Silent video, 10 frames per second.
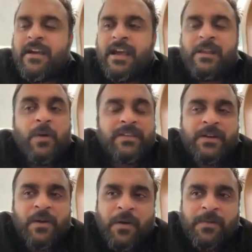I lost
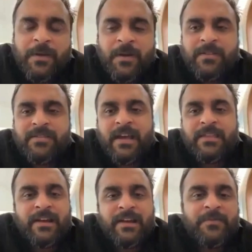it all because I
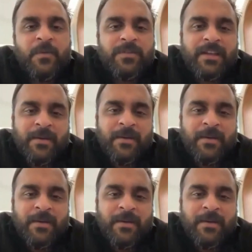started posting